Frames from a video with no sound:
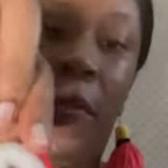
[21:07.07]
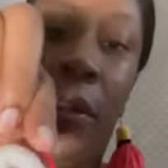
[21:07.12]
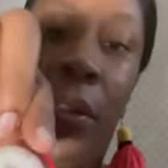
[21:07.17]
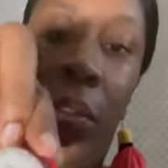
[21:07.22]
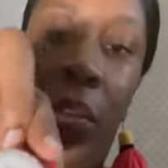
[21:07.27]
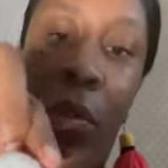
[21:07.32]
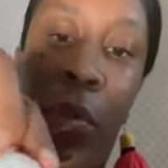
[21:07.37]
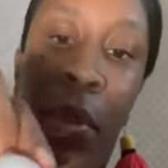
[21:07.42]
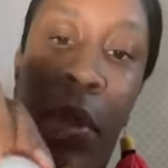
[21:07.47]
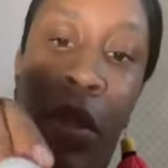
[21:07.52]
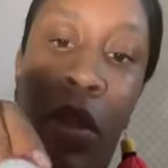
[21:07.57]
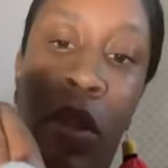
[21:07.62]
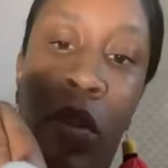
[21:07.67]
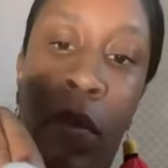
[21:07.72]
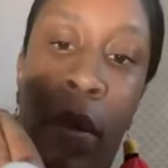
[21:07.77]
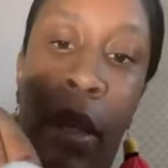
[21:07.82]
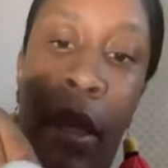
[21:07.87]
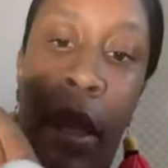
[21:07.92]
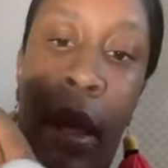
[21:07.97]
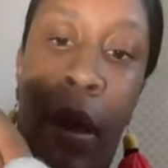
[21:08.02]
a little bit of
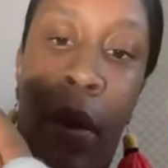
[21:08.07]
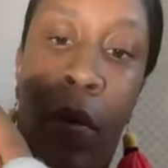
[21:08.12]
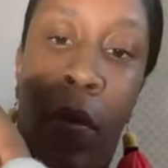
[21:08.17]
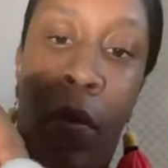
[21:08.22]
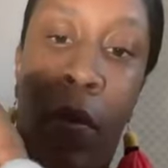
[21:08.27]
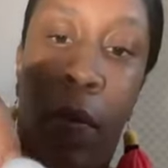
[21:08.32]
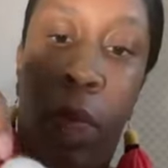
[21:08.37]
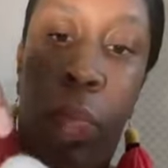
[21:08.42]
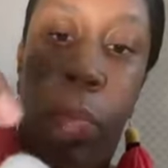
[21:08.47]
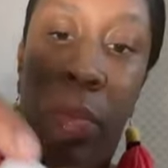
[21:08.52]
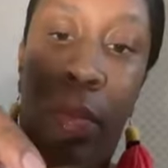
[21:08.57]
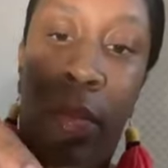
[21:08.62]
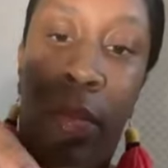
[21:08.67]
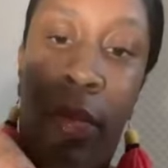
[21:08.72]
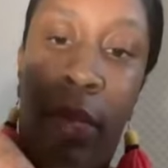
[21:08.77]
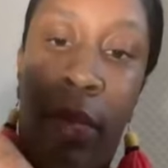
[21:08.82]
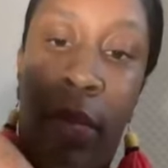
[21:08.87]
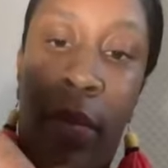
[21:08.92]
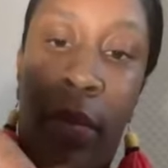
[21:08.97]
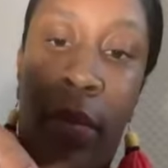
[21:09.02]
string out.
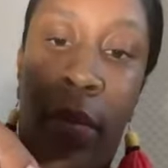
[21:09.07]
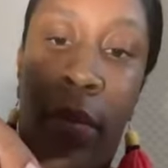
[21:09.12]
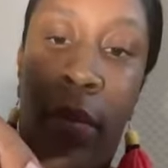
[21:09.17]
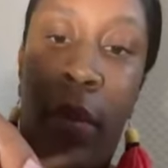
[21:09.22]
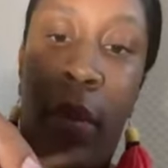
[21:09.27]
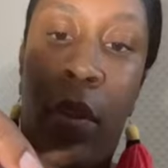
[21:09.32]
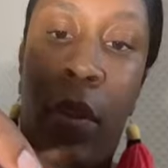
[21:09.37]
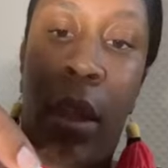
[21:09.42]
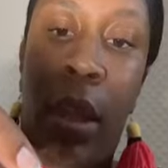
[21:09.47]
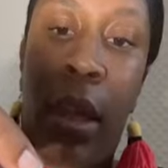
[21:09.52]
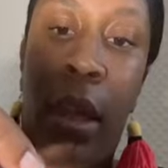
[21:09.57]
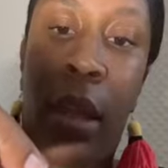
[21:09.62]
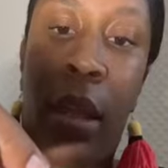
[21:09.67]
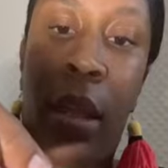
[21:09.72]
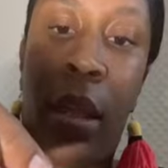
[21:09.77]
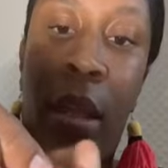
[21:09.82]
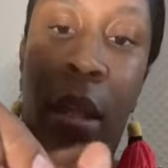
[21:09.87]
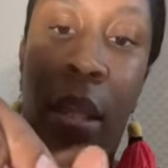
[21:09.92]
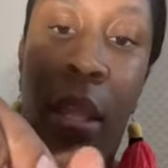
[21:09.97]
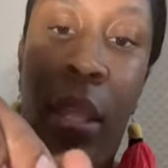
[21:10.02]
Okay.
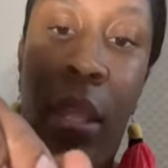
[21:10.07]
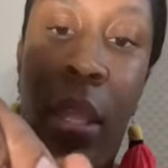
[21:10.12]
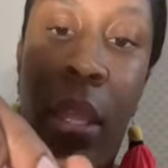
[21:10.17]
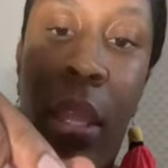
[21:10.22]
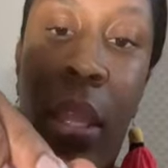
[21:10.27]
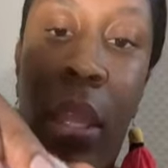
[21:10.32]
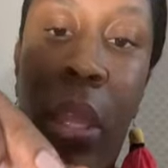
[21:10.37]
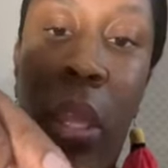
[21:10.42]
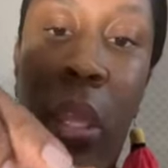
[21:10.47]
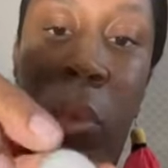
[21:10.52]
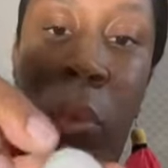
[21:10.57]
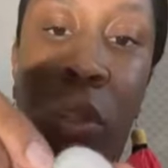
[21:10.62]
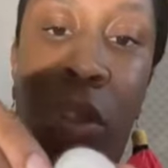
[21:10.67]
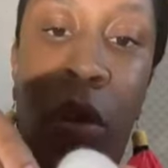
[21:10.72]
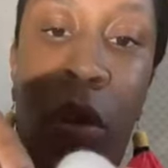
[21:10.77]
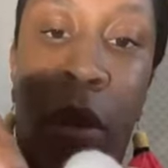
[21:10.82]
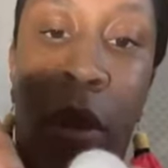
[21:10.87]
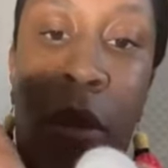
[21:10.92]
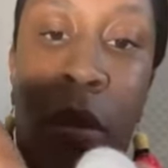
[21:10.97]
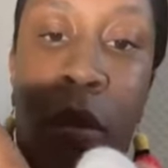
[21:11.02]
What you're
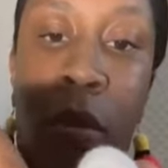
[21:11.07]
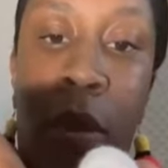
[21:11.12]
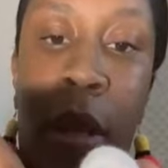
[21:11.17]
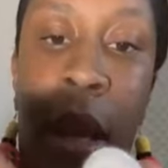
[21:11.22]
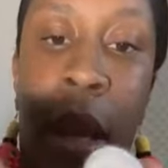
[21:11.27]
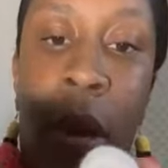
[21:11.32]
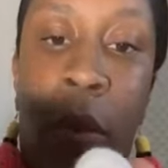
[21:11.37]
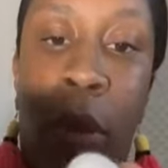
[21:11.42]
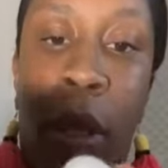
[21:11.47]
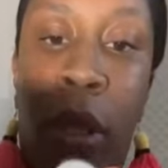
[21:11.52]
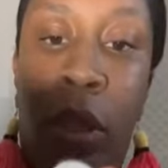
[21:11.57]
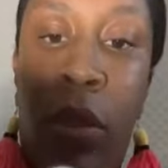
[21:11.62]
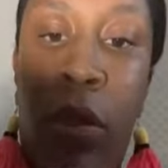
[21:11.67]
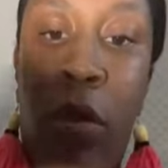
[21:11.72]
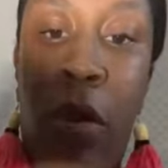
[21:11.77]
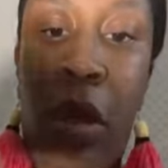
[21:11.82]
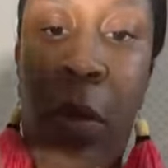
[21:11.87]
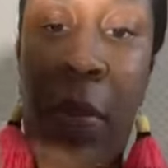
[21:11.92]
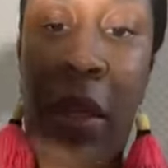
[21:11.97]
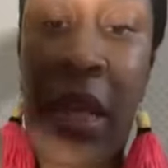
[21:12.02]
going to do now is you're
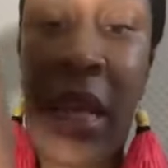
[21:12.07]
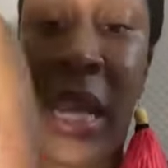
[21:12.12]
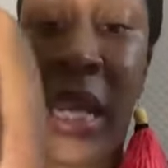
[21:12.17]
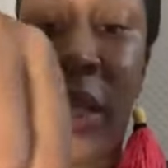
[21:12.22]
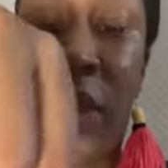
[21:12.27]
going to begin